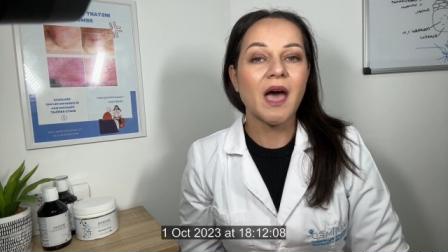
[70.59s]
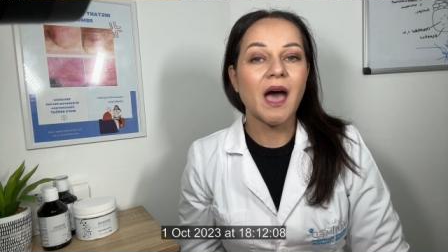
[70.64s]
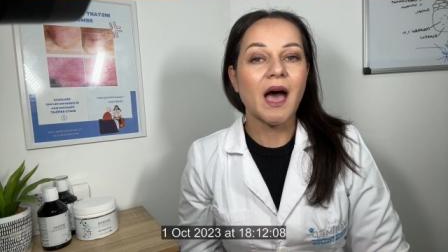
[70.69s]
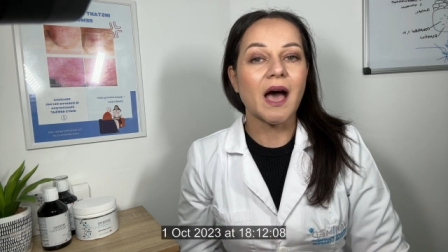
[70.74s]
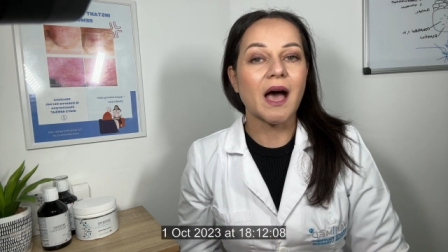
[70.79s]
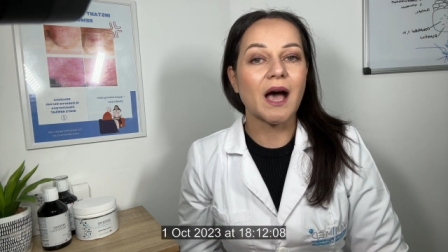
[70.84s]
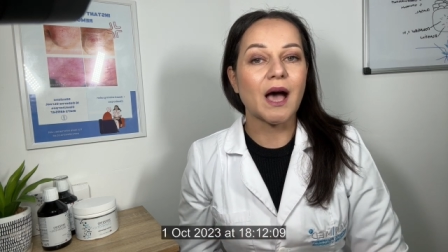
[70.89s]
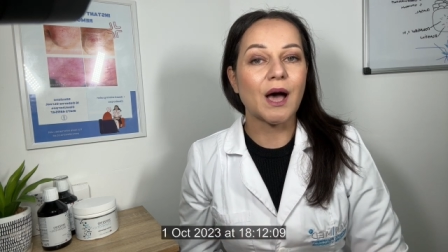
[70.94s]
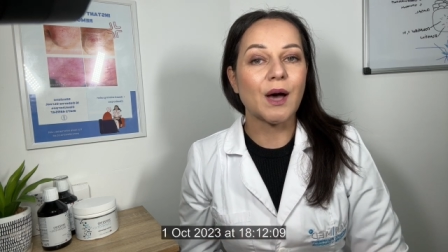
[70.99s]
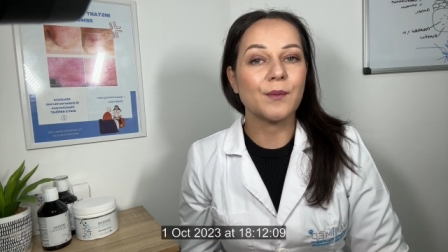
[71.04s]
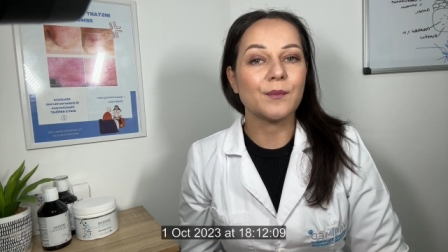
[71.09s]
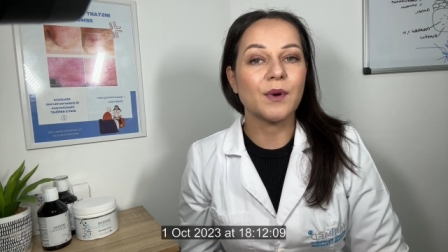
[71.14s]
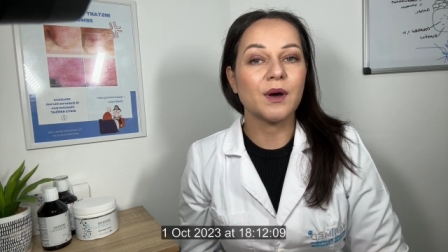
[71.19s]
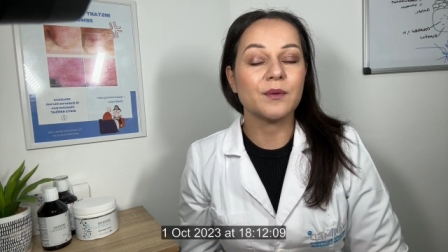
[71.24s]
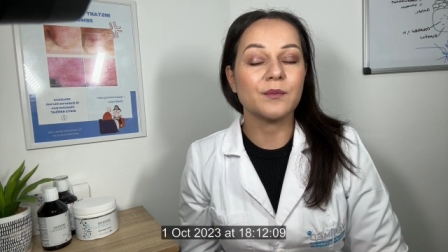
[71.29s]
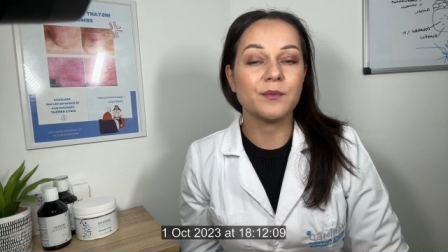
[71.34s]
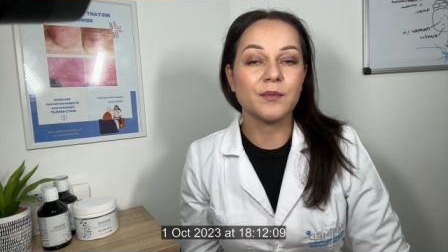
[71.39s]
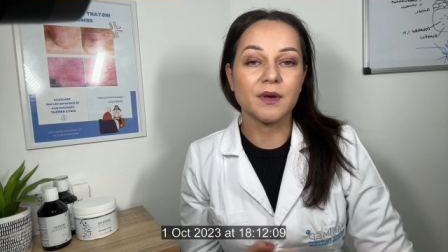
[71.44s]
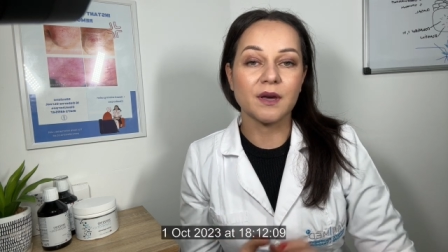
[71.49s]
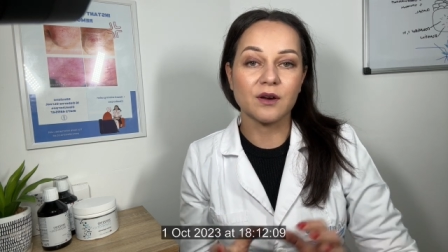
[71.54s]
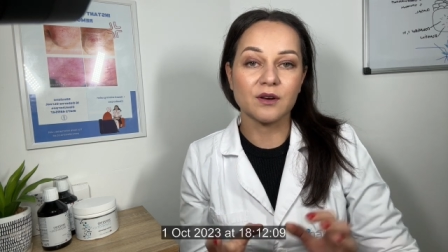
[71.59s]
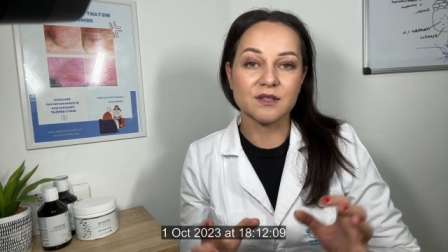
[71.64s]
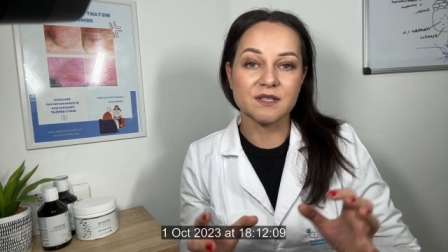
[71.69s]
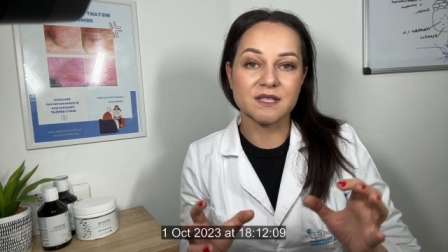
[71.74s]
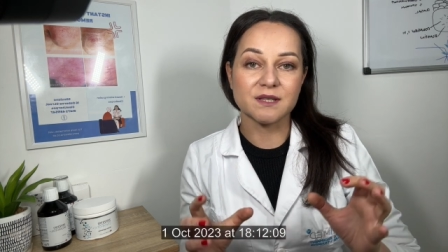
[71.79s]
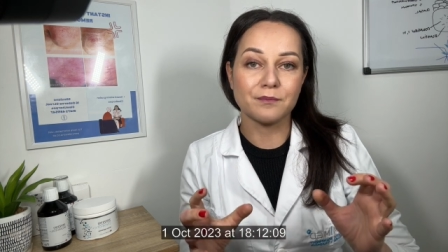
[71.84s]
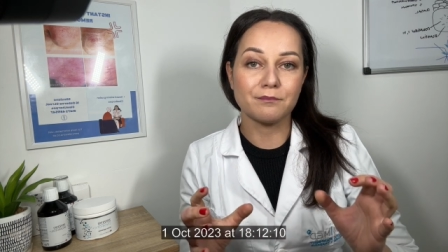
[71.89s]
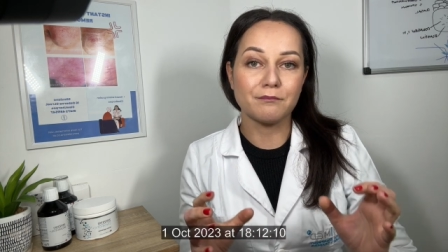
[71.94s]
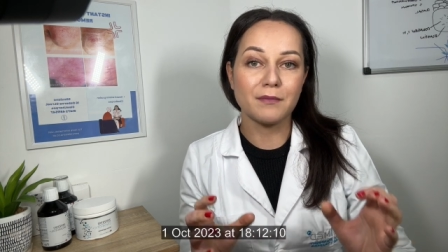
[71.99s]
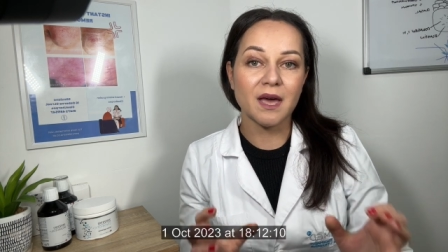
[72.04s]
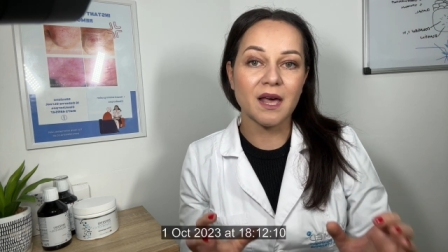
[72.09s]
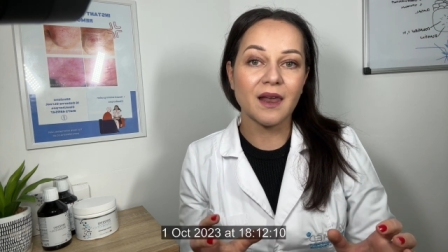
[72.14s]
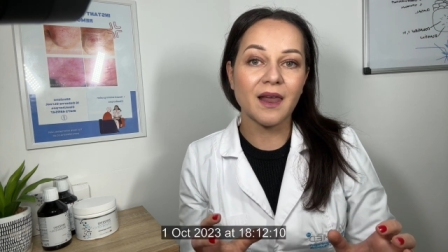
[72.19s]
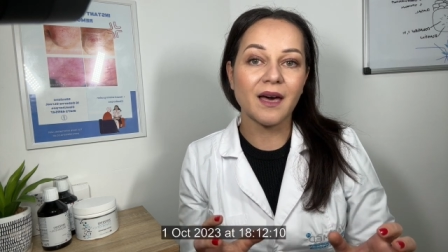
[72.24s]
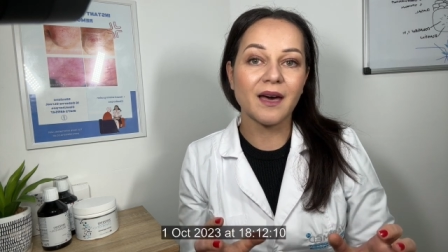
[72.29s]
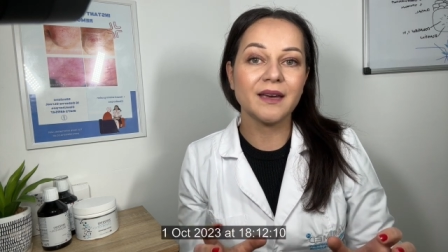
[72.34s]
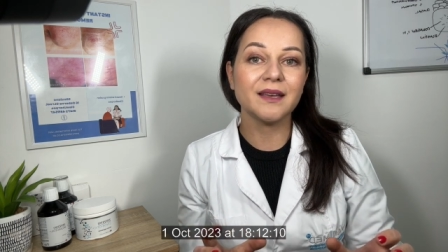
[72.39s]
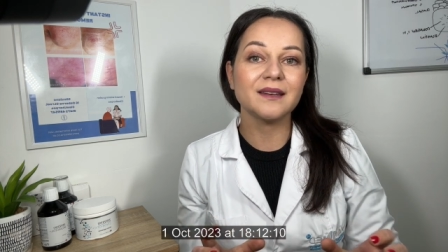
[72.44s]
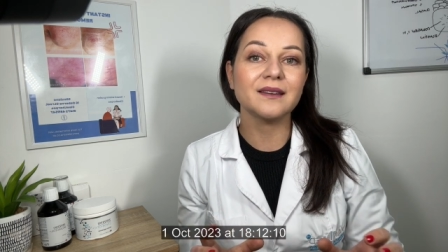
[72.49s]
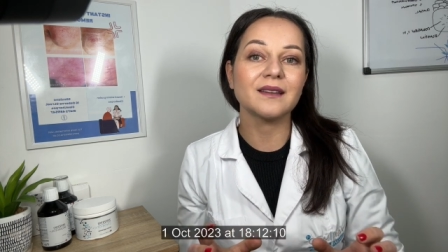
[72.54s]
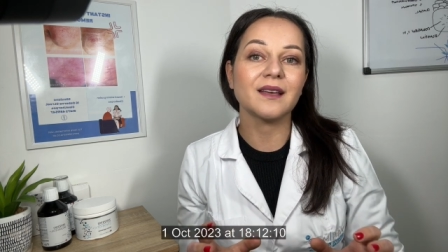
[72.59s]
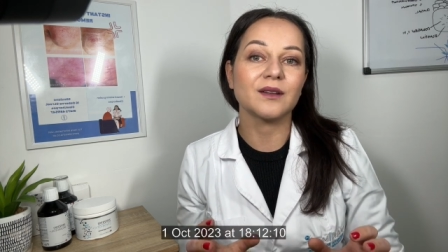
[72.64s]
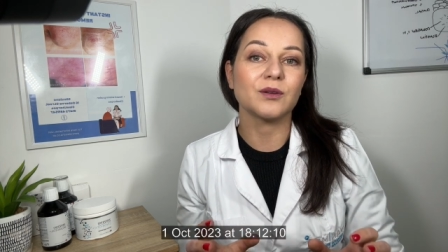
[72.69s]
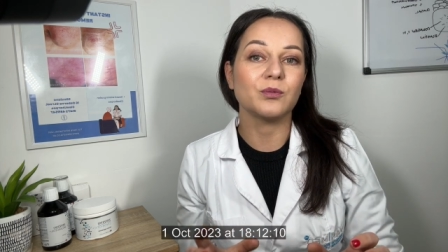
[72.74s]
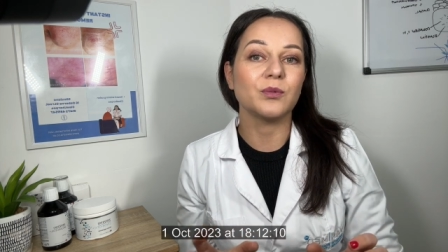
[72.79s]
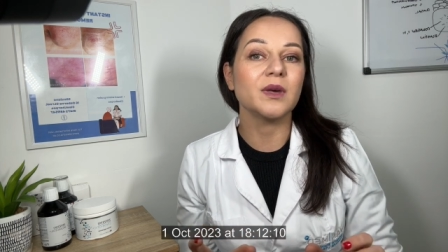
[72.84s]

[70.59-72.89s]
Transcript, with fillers: because the Meline that